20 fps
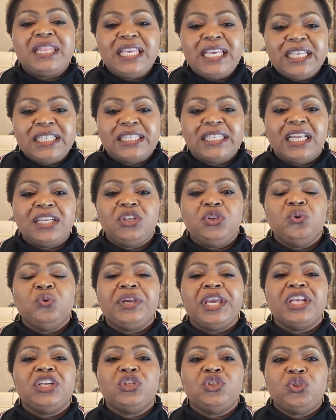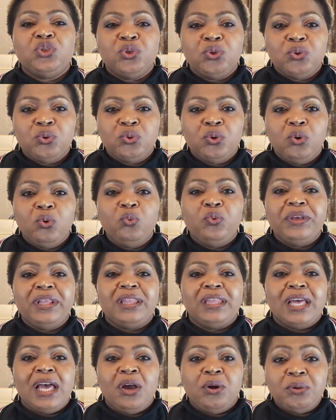things that you can do
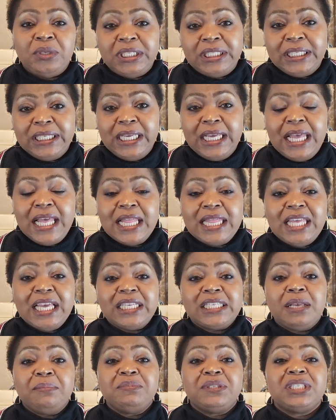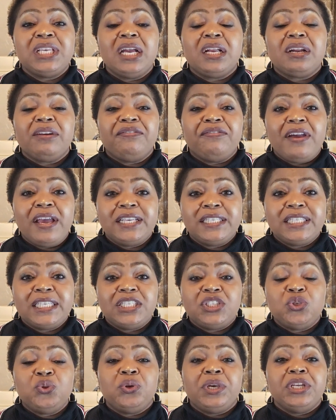without. There's some
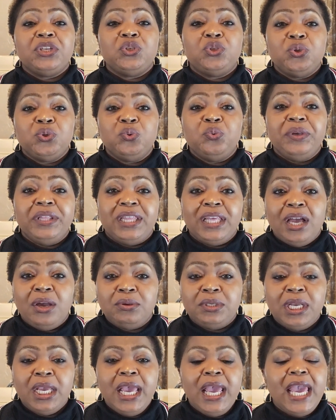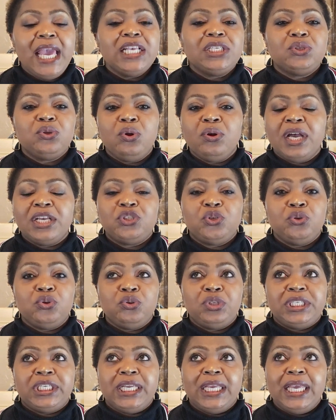sacrifices you can do without. As long as you're
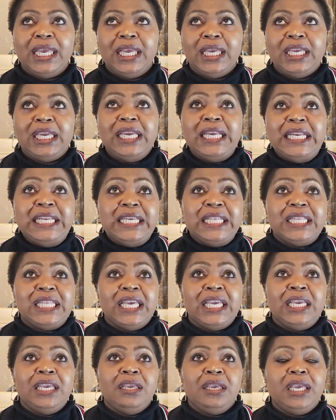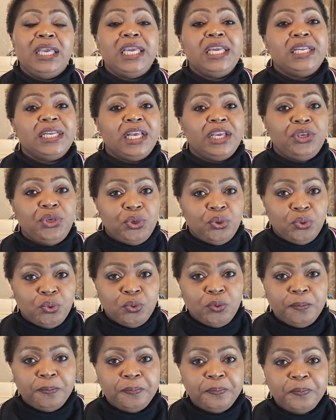not killing the inner
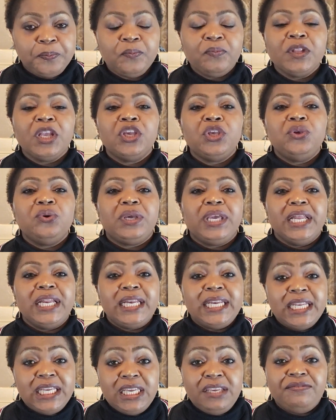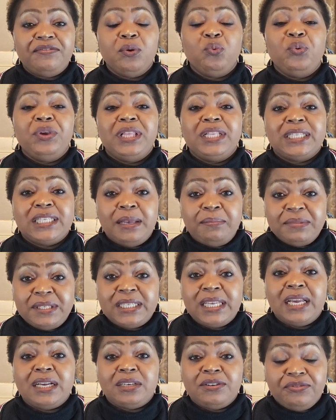you, you can live with some
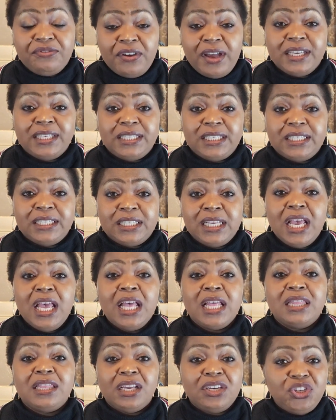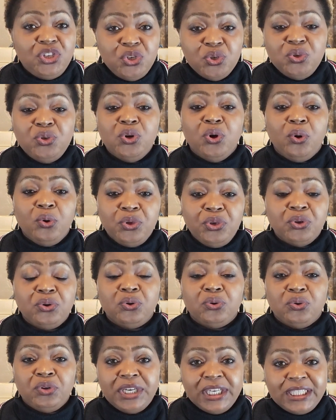sacrifices that you know you're
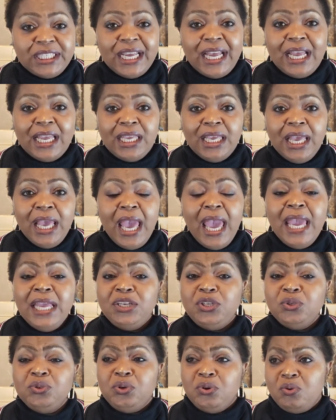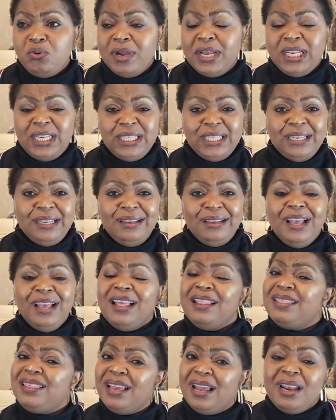not going to die. And you know what?
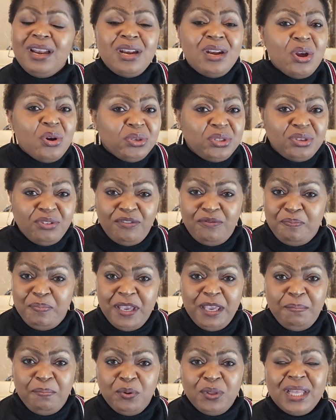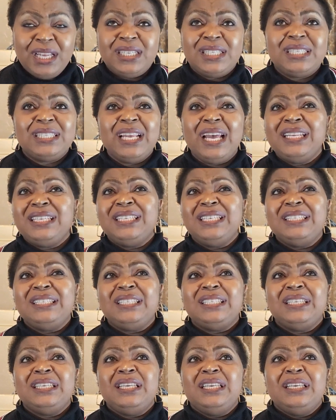There are lots of people that started
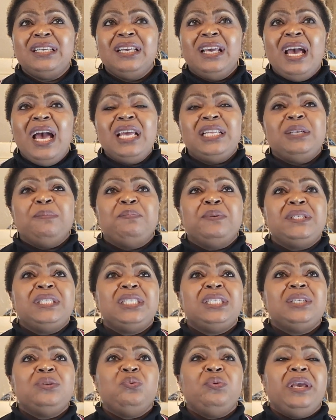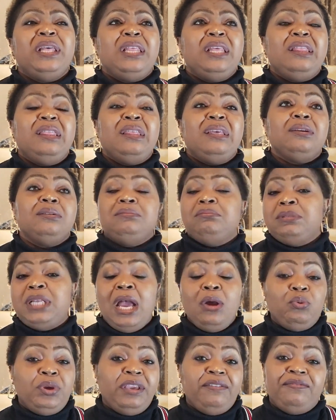at a position where they think,
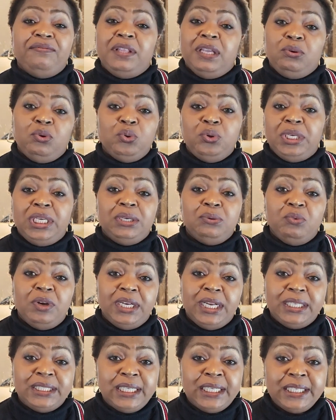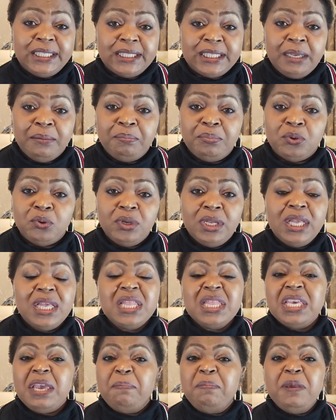I'll give the cooking one as an example.
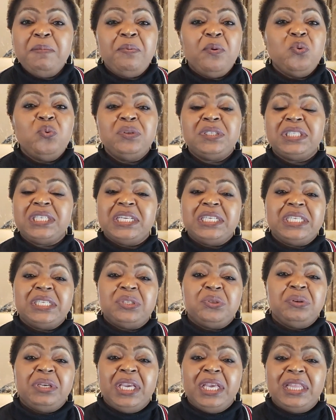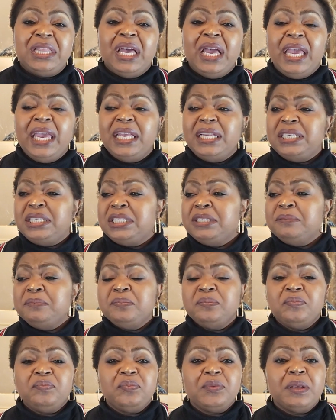There are people who started together and
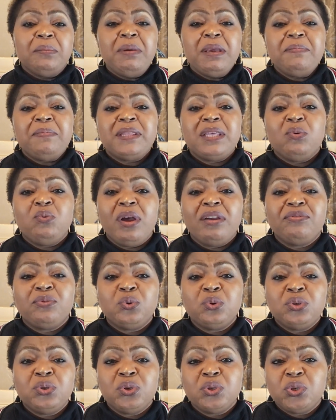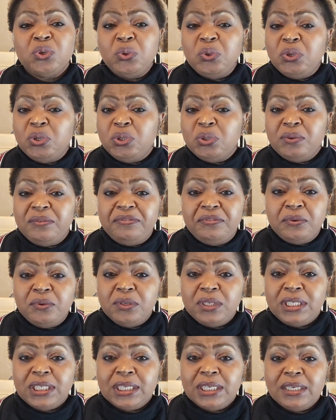maybe the wife could not cook good
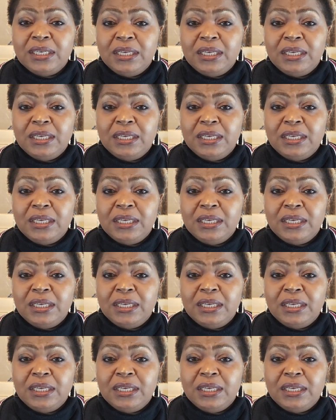food